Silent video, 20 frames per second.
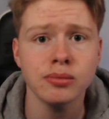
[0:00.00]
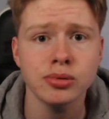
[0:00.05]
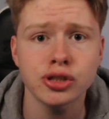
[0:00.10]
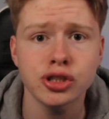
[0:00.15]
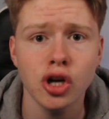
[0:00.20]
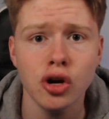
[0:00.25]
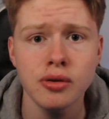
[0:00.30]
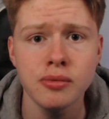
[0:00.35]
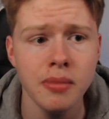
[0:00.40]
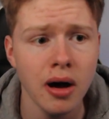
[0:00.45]

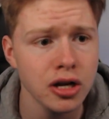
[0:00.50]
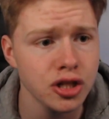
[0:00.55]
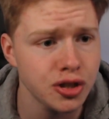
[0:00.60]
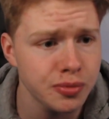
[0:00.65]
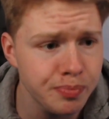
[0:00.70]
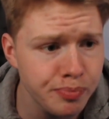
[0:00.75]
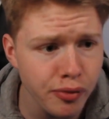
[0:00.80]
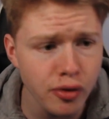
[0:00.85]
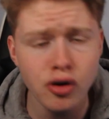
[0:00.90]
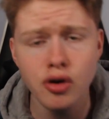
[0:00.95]
so much.
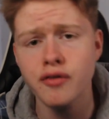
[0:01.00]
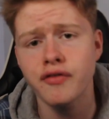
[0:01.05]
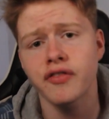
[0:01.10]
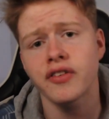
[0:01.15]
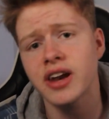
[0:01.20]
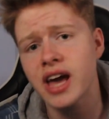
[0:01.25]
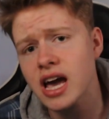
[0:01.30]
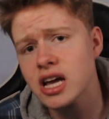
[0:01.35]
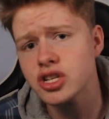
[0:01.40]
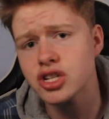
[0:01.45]
Bruno
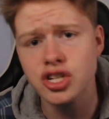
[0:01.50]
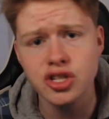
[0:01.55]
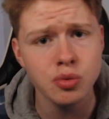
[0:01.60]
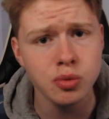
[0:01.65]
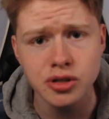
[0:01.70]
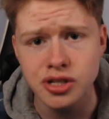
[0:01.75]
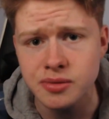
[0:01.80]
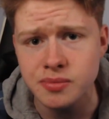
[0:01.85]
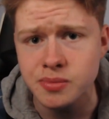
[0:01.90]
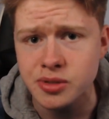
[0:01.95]
Fernandes was
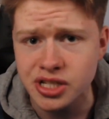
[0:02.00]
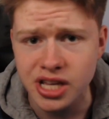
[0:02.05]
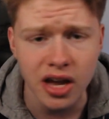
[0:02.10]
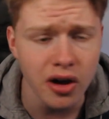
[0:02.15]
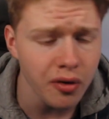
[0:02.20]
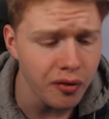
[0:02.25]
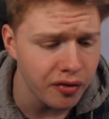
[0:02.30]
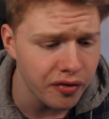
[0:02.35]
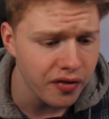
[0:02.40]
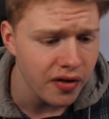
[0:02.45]

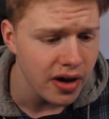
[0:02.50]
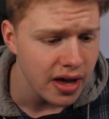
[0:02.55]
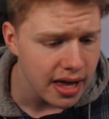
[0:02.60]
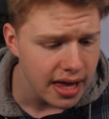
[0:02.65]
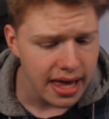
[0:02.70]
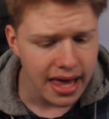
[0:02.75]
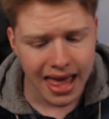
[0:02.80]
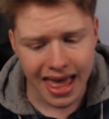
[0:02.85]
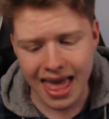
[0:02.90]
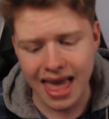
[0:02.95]
himself.
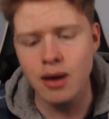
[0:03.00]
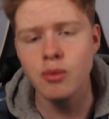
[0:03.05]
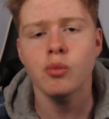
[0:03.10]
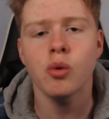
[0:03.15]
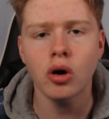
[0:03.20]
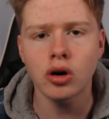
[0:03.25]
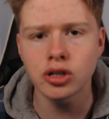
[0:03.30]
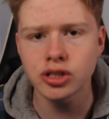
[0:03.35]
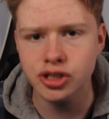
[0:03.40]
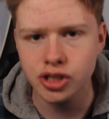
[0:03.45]
It
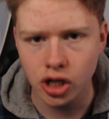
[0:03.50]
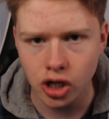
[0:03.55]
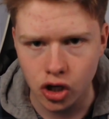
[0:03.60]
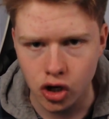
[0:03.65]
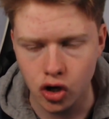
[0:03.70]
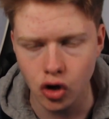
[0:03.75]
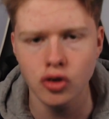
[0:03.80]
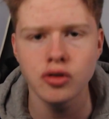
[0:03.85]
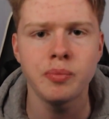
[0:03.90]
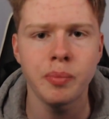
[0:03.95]
was
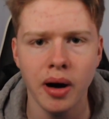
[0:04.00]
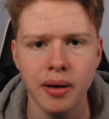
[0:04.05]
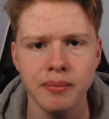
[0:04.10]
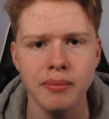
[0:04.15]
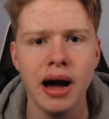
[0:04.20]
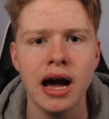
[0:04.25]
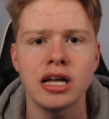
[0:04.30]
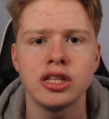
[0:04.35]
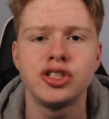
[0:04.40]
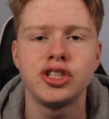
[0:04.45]
good by
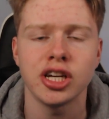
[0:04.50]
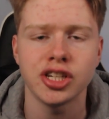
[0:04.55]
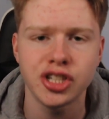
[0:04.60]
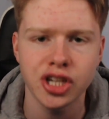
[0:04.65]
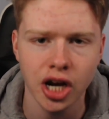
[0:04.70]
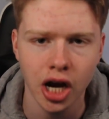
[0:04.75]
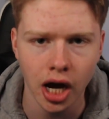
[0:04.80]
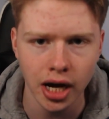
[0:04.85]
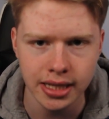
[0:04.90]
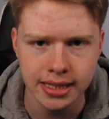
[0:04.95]
Manchester
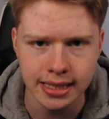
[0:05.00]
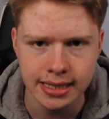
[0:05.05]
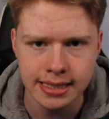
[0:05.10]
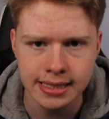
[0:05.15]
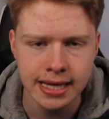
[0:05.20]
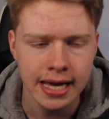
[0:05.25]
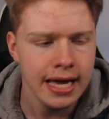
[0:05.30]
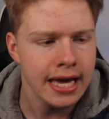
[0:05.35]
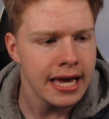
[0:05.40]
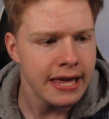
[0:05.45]
United.
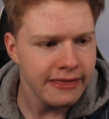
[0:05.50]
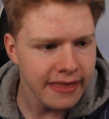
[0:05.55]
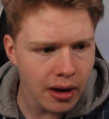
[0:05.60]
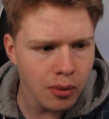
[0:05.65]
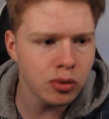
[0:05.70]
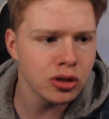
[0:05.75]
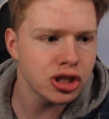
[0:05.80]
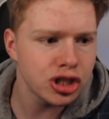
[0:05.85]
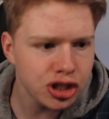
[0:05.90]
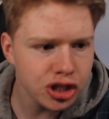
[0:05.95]
There
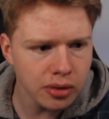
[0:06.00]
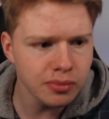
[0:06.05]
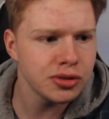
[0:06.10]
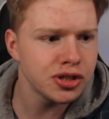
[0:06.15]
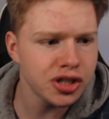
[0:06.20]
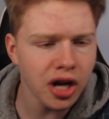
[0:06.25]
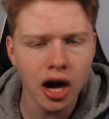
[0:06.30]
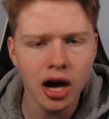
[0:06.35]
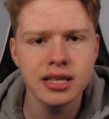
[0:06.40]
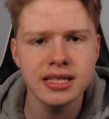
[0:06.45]
was some
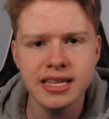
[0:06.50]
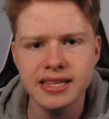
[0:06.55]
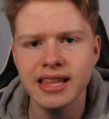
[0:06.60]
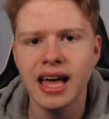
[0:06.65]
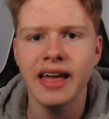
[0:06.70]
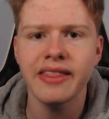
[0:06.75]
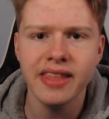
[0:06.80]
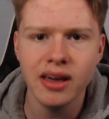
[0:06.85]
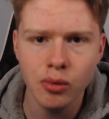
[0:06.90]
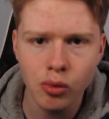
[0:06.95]
signs in
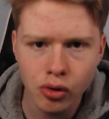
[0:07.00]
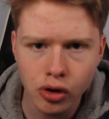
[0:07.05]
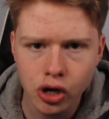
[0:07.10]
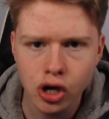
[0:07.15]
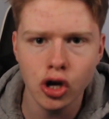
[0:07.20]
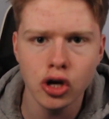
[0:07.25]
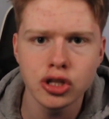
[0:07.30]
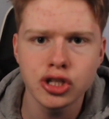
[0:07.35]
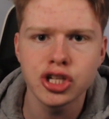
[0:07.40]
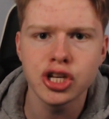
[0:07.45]
that they were
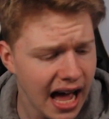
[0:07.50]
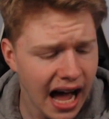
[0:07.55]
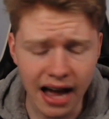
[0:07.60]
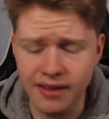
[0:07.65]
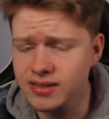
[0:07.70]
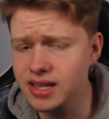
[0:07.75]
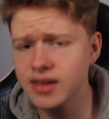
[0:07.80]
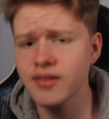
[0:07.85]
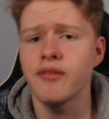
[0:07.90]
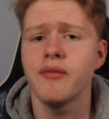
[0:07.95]
good. I
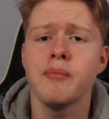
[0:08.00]
hadn't even